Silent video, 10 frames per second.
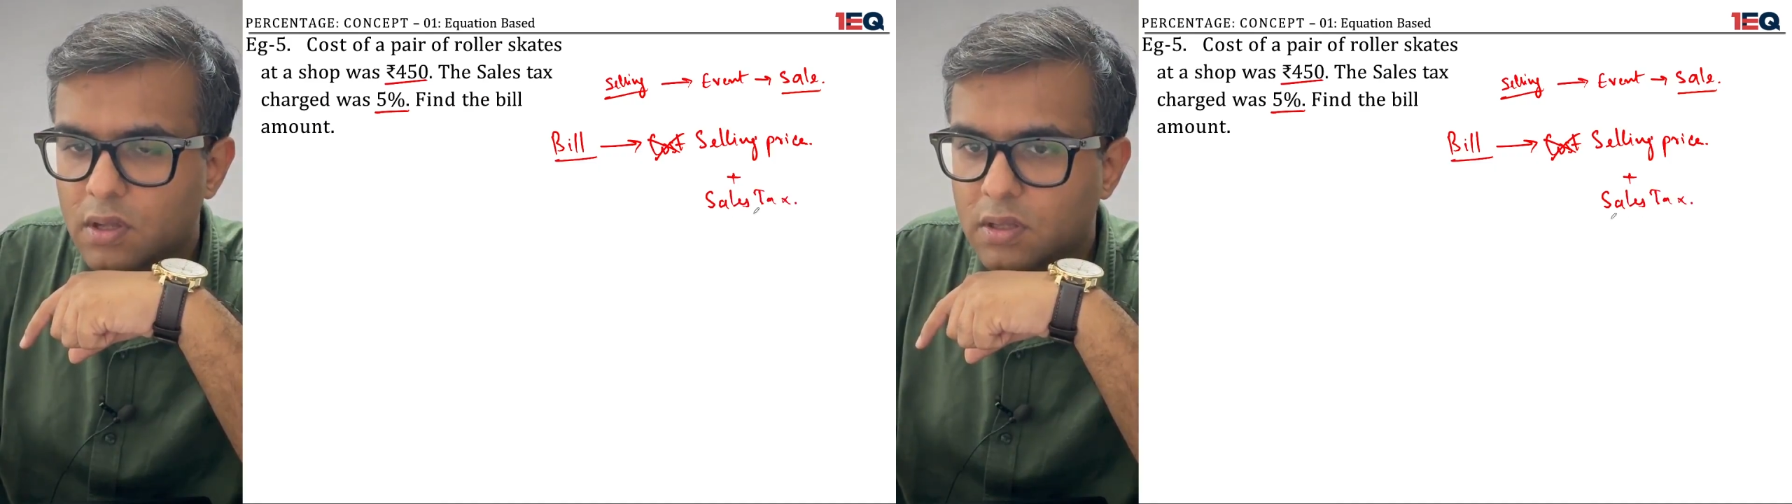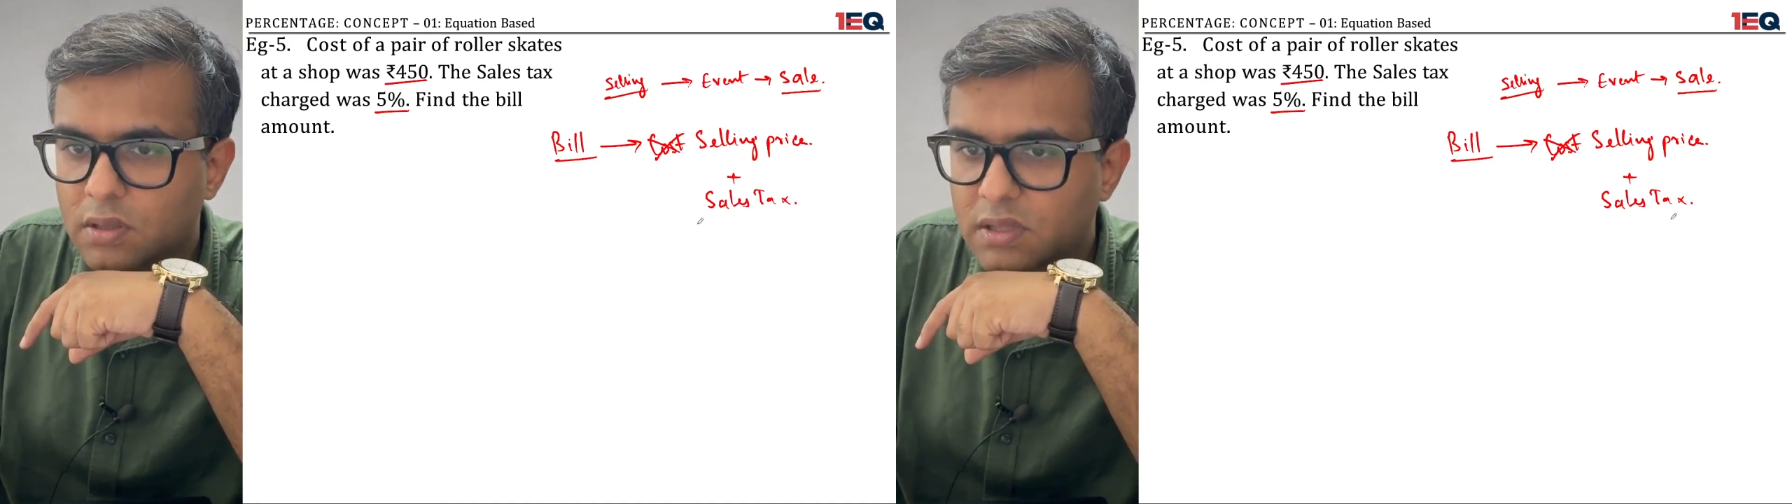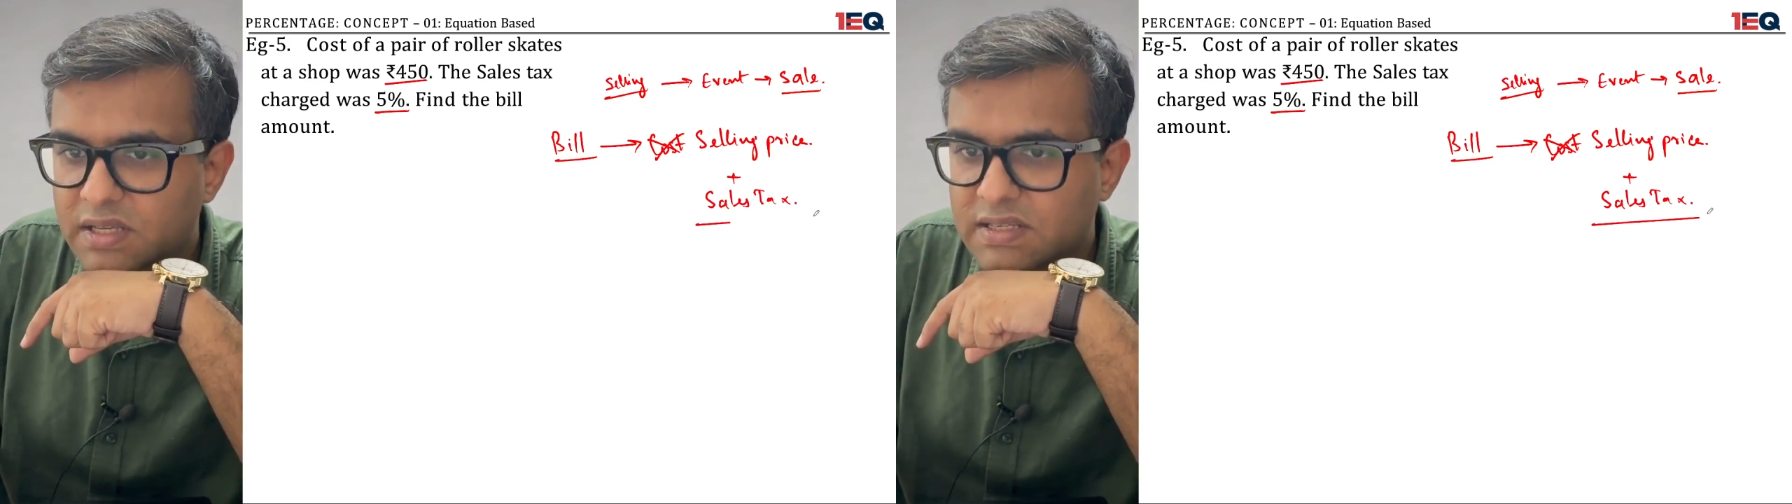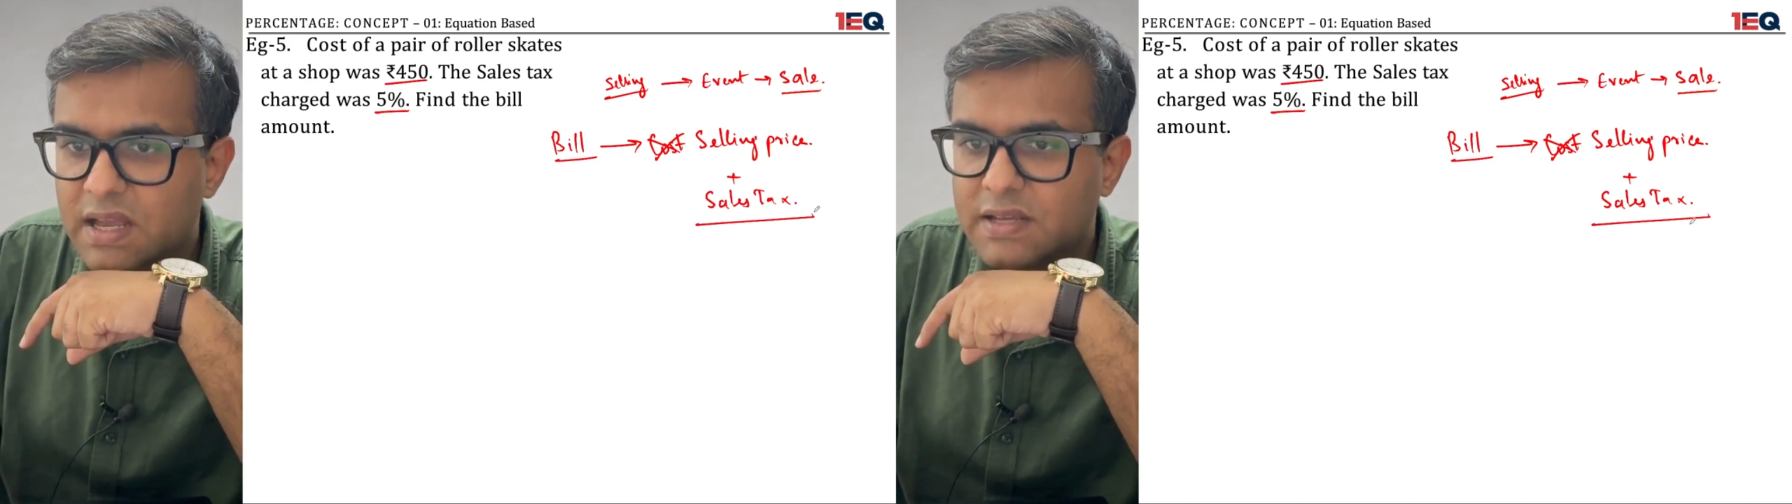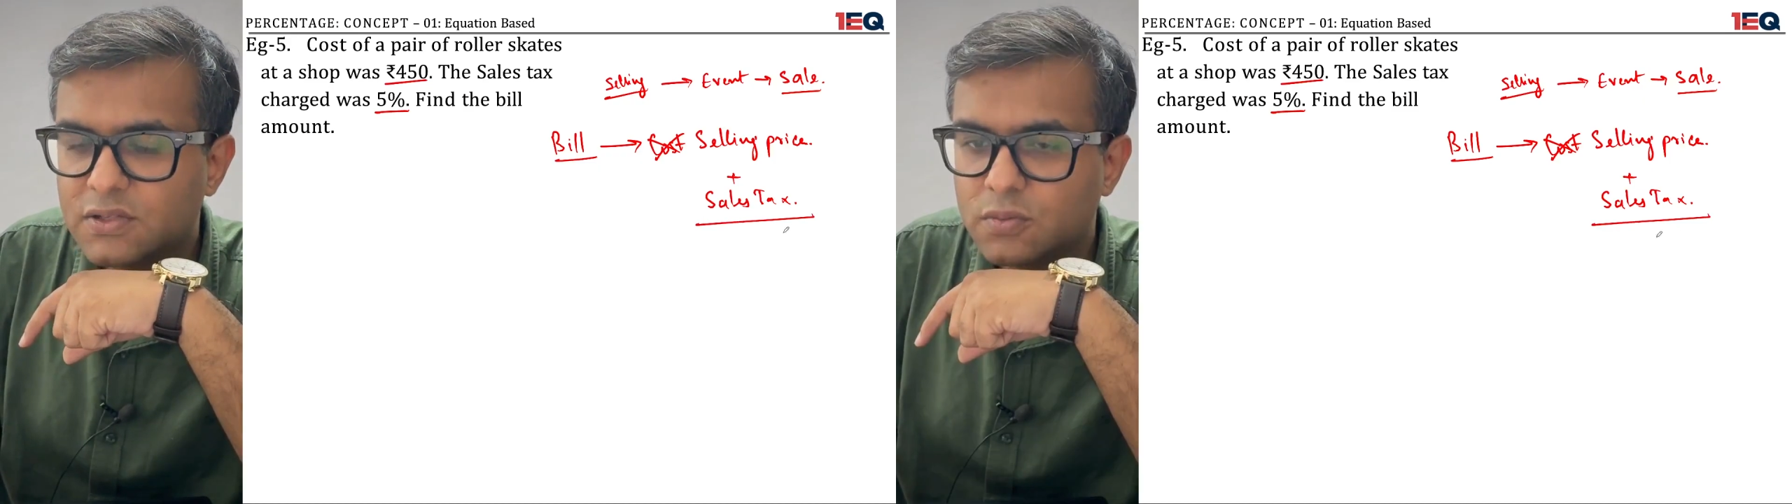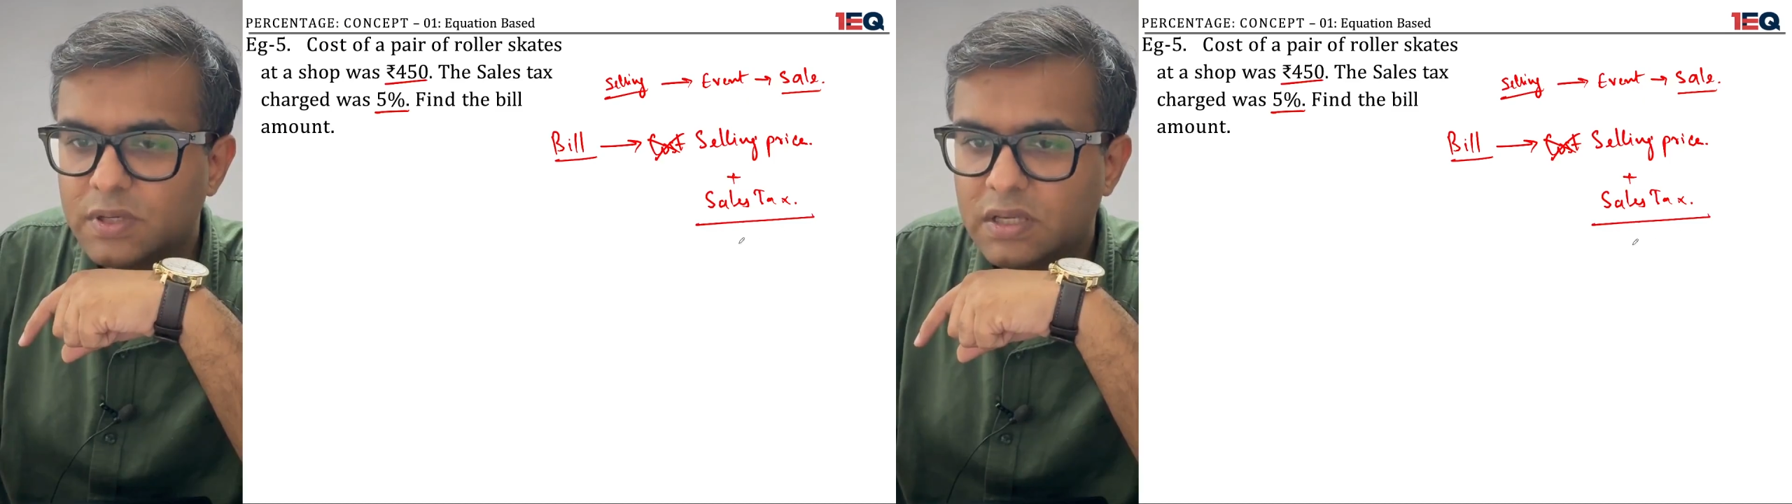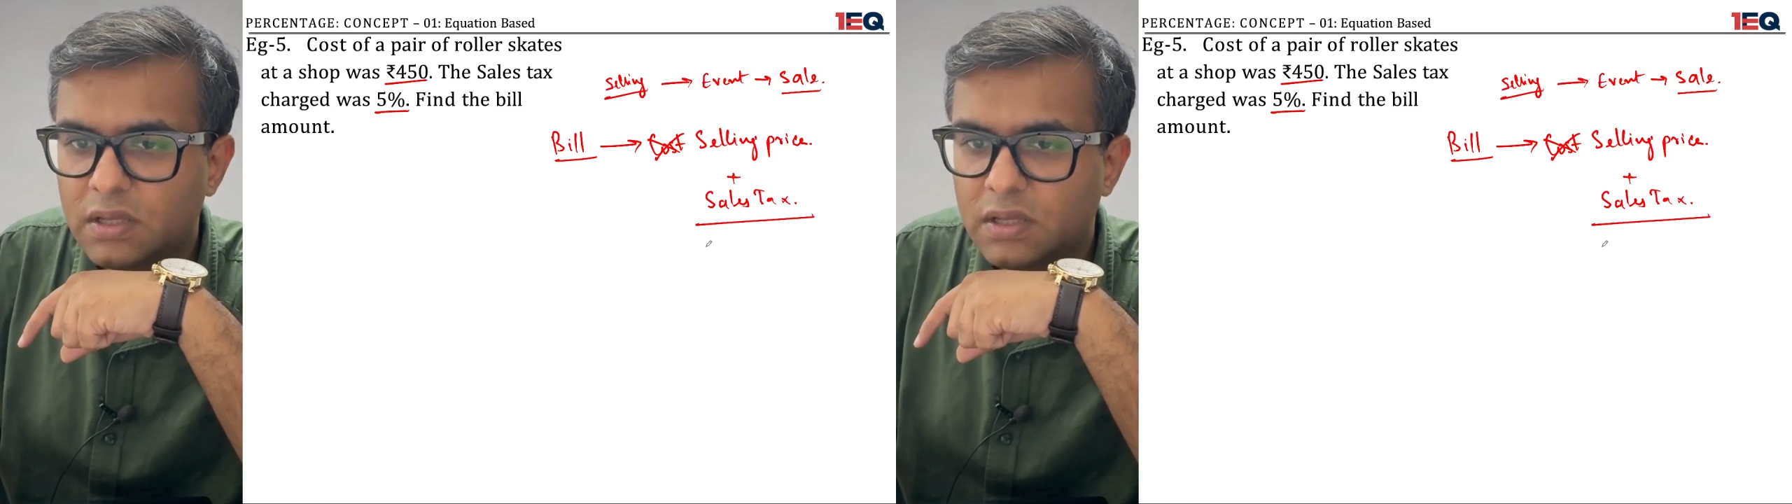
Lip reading: This has to be